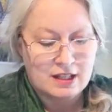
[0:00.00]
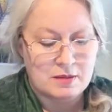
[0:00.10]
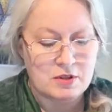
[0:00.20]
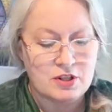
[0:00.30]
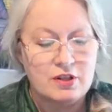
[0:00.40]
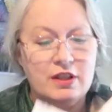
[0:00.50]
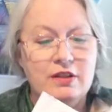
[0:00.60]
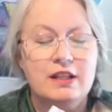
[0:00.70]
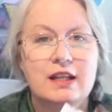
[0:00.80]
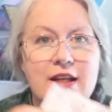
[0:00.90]
Let me show you
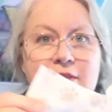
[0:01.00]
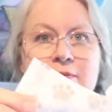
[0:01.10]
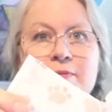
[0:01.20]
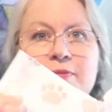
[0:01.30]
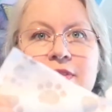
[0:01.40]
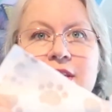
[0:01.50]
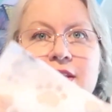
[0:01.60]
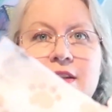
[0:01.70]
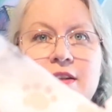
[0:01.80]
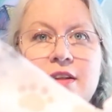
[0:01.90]
again.
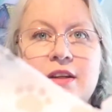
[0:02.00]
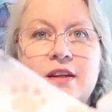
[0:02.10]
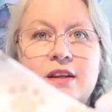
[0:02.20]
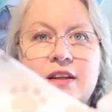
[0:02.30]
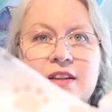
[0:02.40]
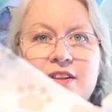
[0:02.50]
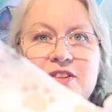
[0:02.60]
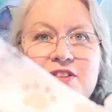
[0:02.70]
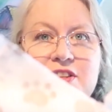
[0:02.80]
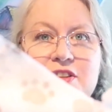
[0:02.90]

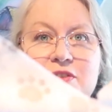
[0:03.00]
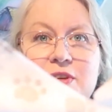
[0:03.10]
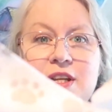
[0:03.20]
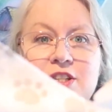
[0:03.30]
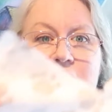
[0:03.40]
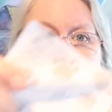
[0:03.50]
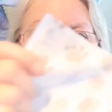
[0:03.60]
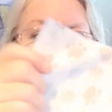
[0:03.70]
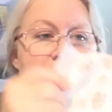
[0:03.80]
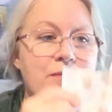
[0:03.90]
There's the 3-inch
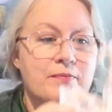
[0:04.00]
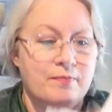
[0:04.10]
cutout.